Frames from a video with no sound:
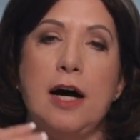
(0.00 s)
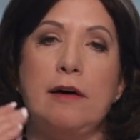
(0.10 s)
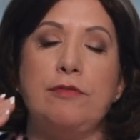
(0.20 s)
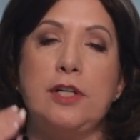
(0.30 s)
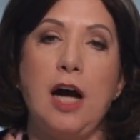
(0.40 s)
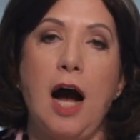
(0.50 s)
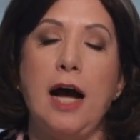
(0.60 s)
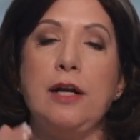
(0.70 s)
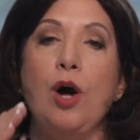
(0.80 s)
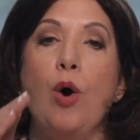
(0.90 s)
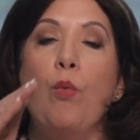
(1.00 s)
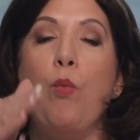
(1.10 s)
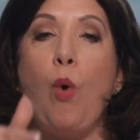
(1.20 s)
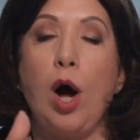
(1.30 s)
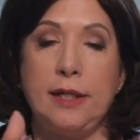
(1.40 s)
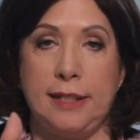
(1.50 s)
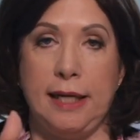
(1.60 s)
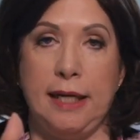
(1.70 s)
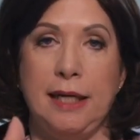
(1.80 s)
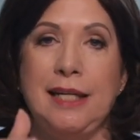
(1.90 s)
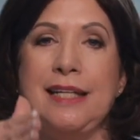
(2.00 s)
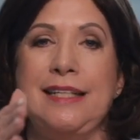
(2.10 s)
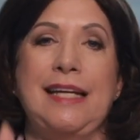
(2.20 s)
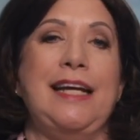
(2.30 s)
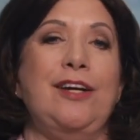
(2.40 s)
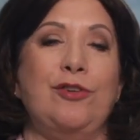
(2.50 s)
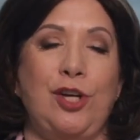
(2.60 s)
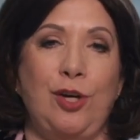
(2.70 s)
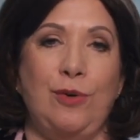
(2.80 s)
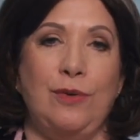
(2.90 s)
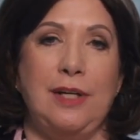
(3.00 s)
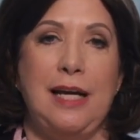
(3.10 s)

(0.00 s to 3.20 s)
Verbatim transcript: of God wanting to heal you.